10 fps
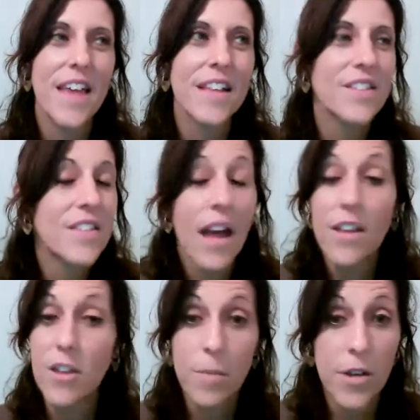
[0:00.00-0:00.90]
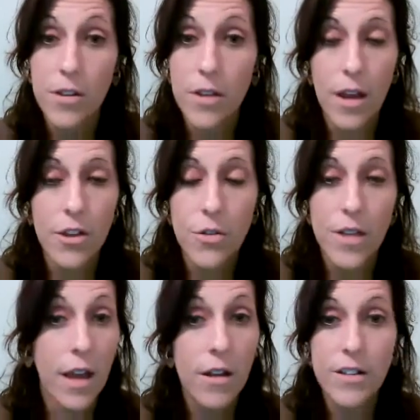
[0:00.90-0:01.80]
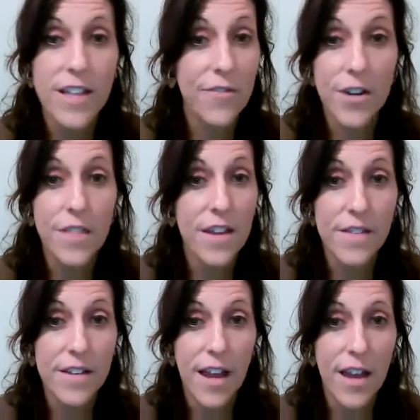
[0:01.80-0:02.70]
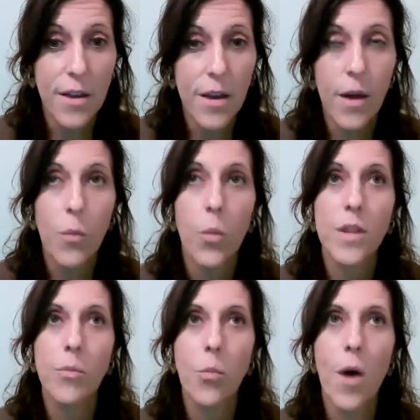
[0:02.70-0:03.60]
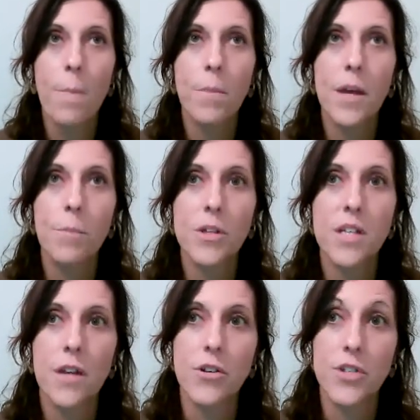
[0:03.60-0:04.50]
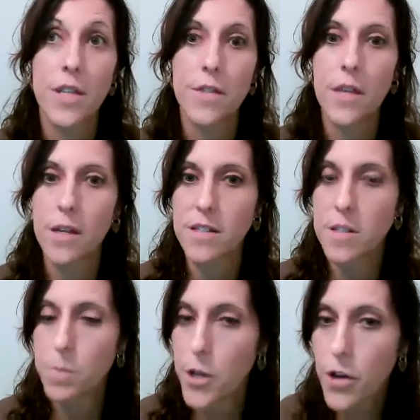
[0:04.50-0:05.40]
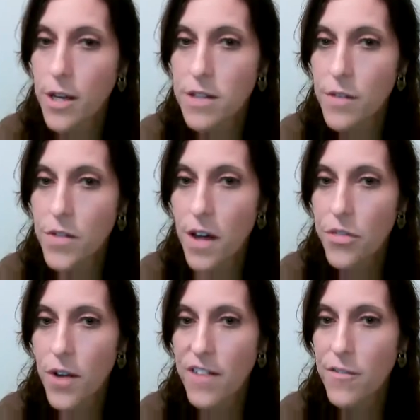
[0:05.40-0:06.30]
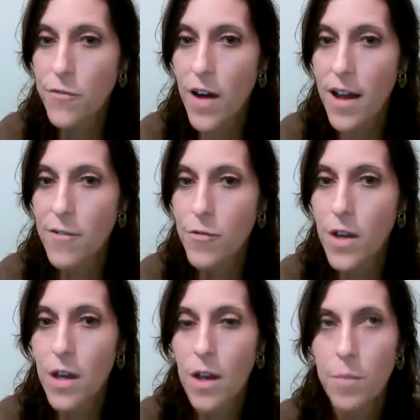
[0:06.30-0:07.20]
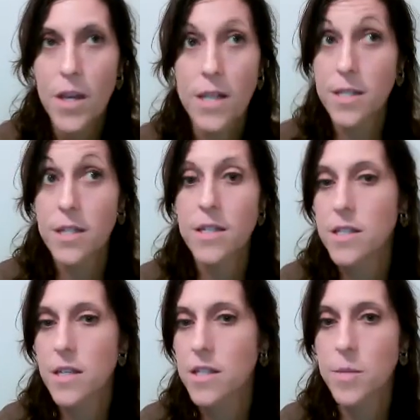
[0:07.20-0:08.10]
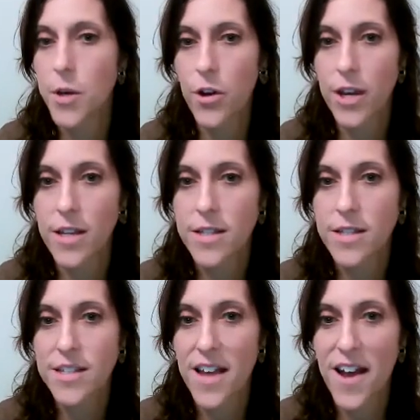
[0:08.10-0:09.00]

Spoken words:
that you nailed everything that I would want people to understand the experience of Gut Thrive in 5, because it is an experience.